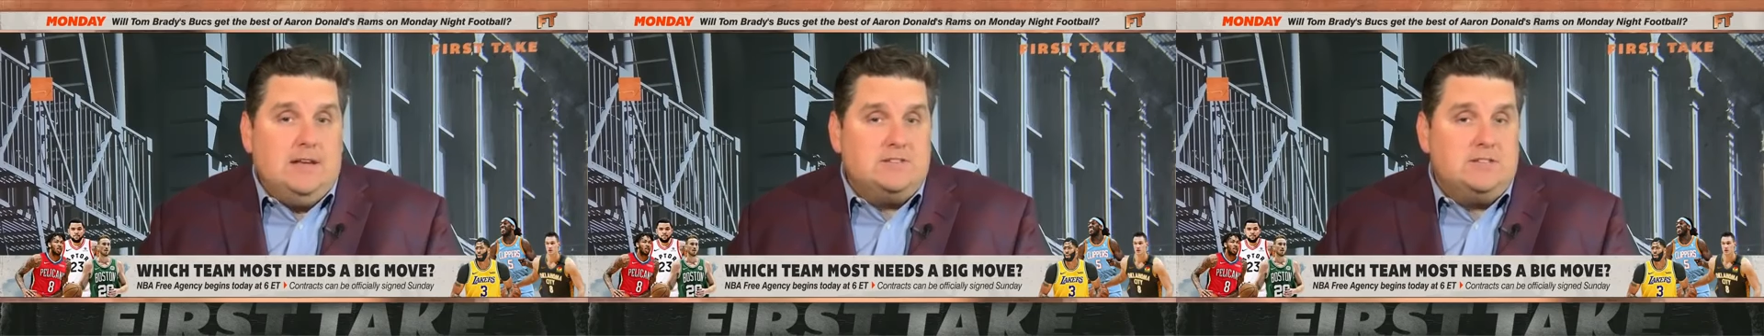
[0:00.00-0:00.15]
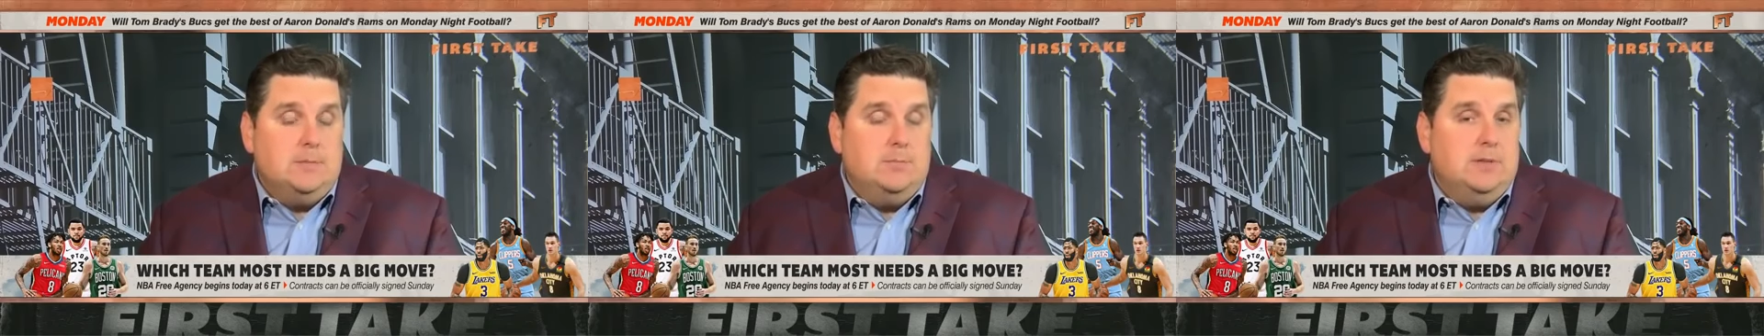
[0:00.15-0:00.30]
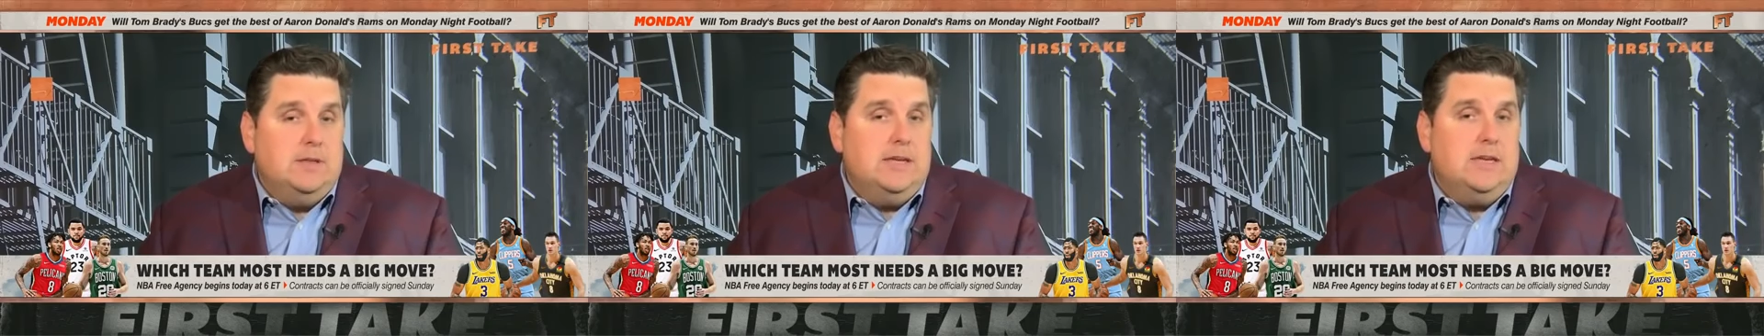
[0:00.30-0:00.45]

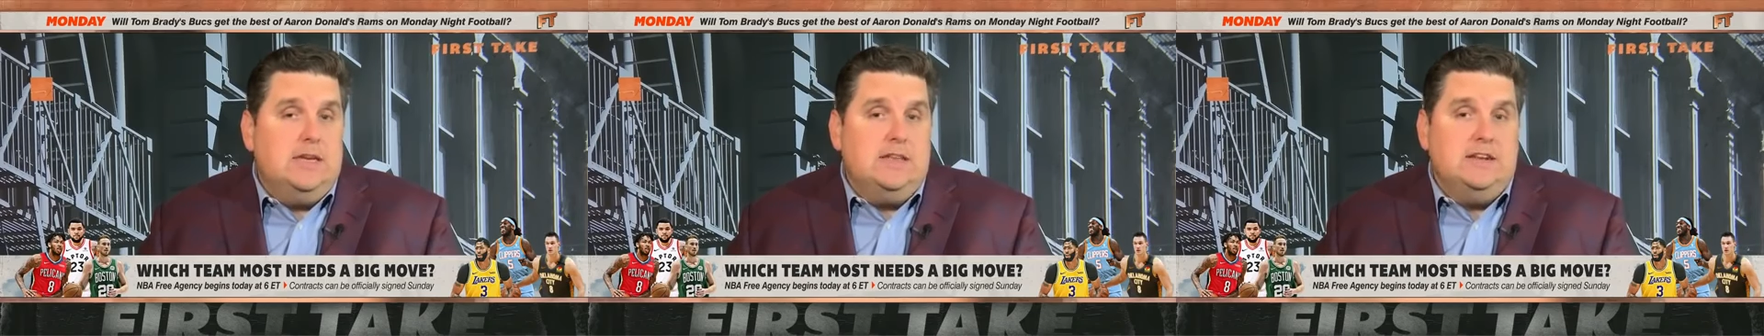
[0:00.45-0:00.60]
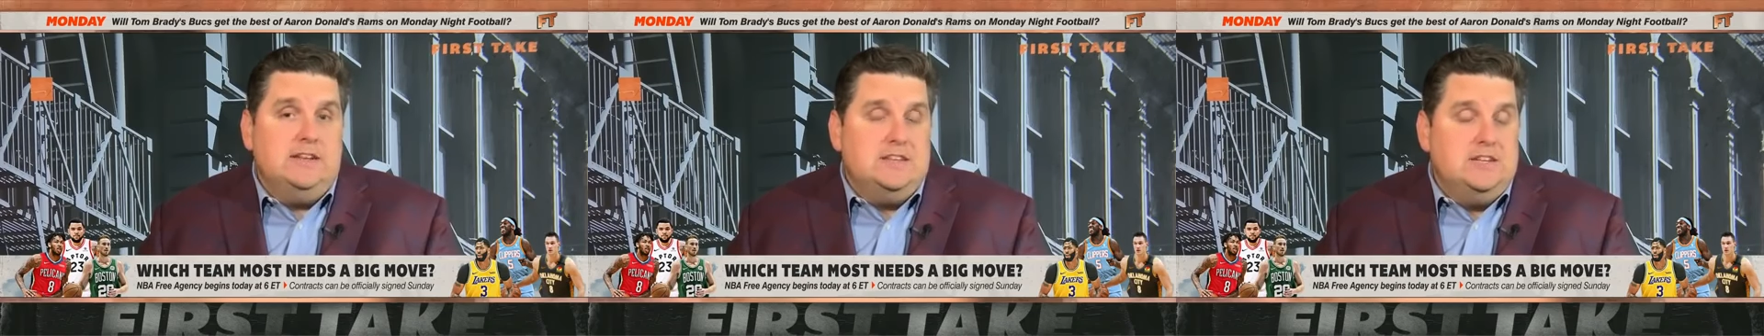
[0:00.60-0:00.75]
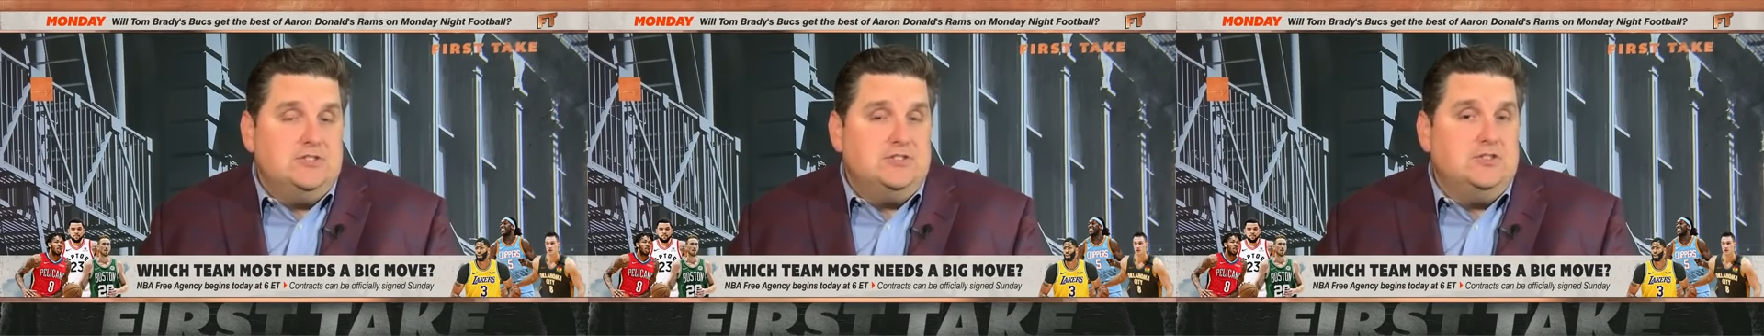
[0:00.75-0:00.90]
Possibly
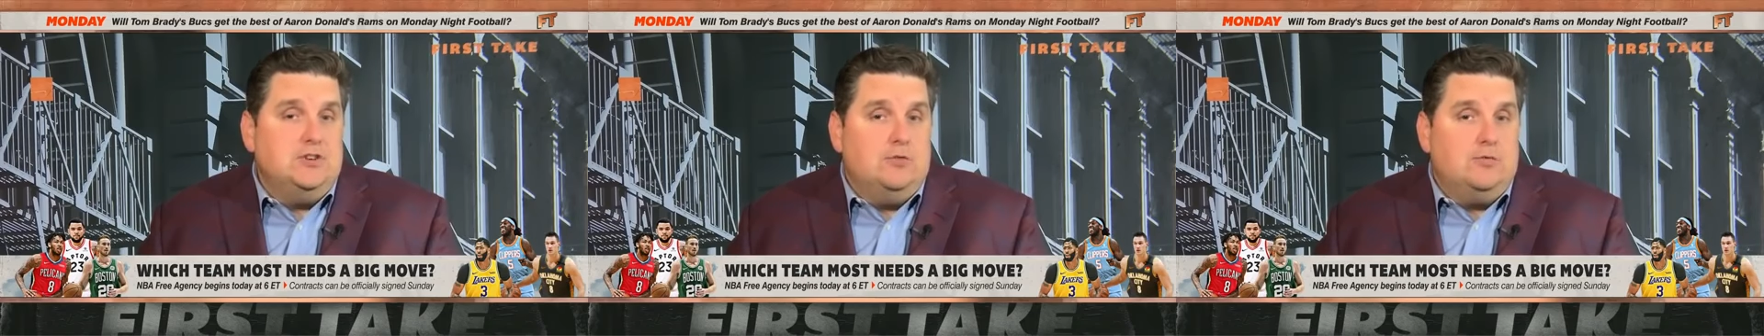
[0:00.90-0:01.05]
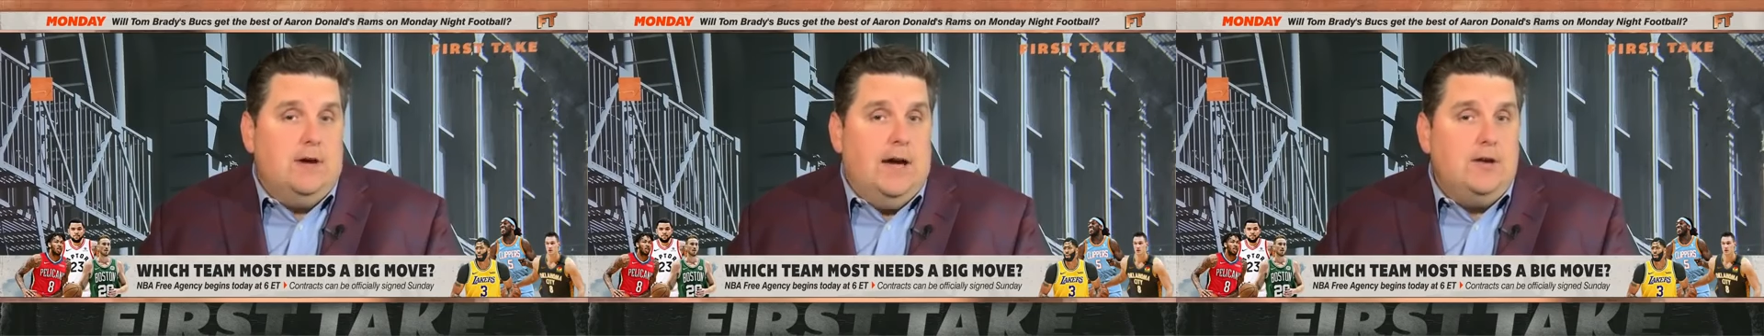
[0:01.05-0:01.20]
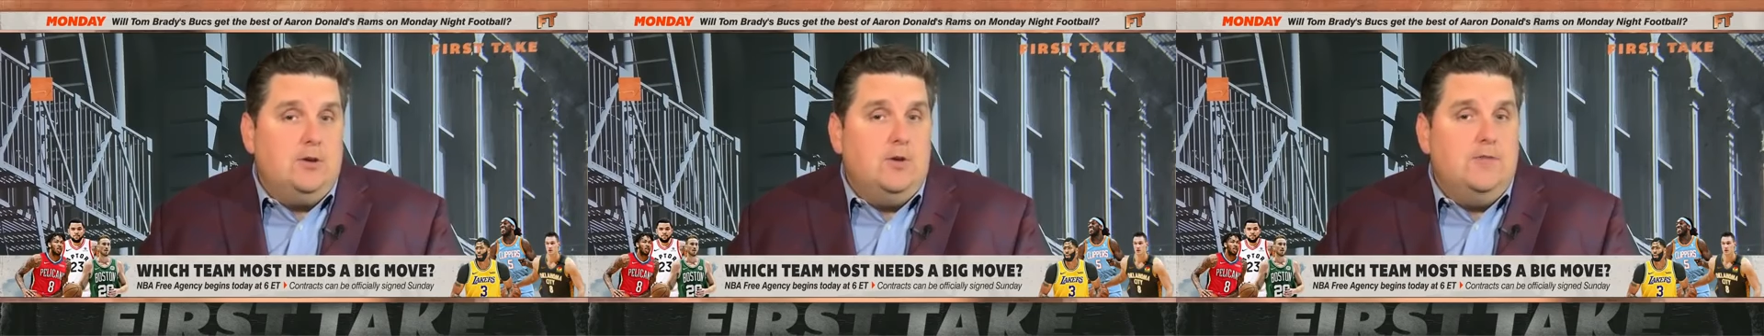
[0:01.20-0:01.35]
in addition to
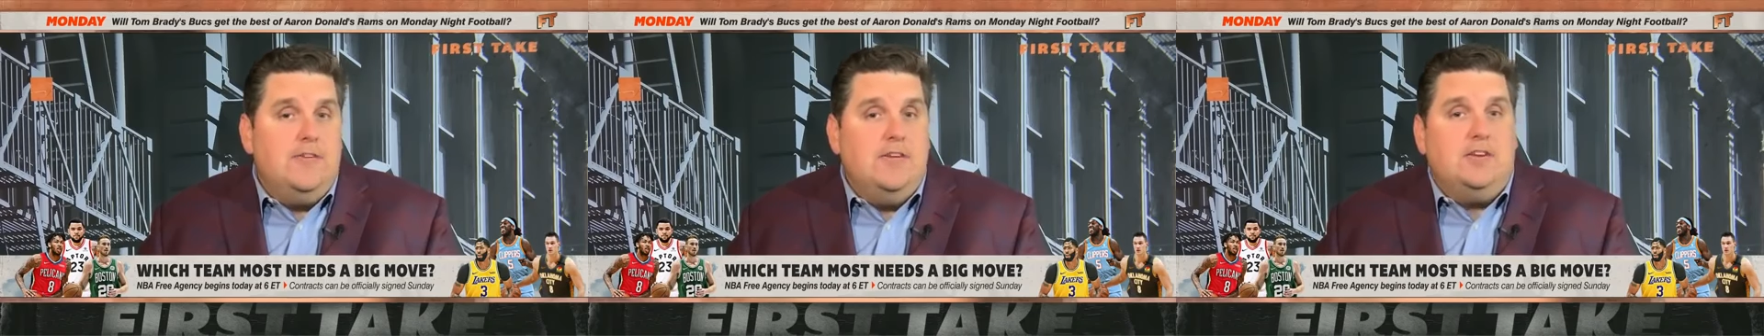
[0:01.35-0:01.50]
Rondo,